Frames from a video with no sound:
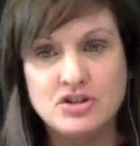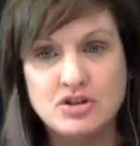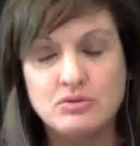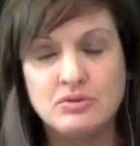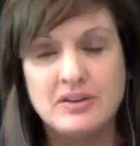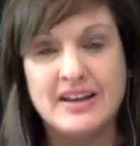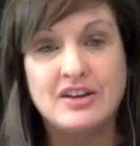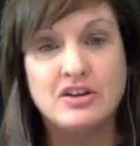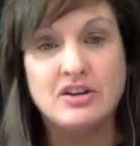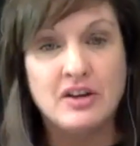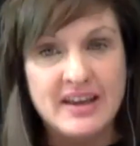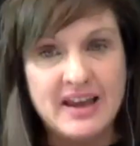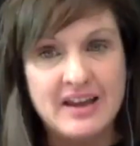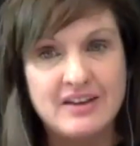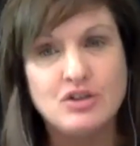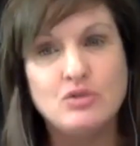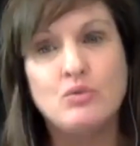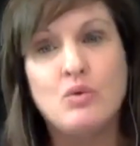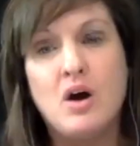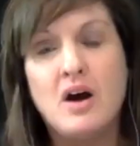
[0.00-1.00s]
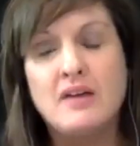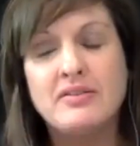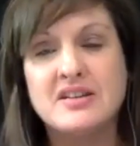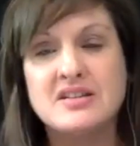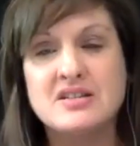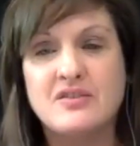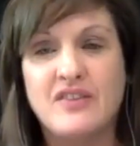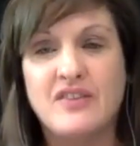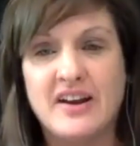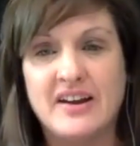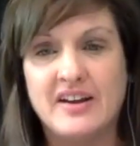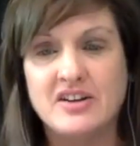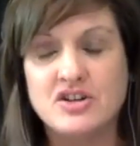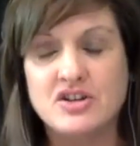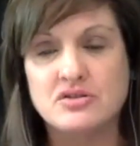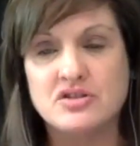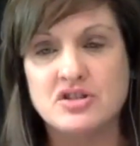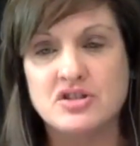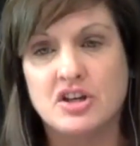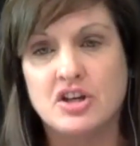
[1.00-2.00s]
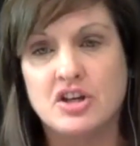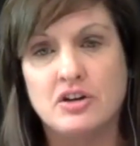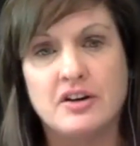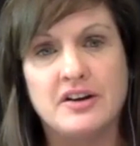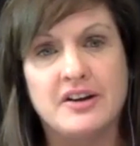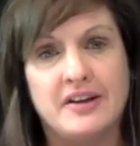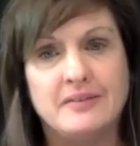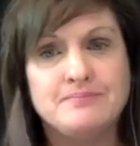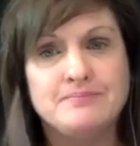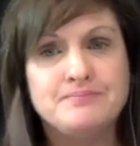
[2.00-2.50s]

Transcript: Like, again, you want this financial security.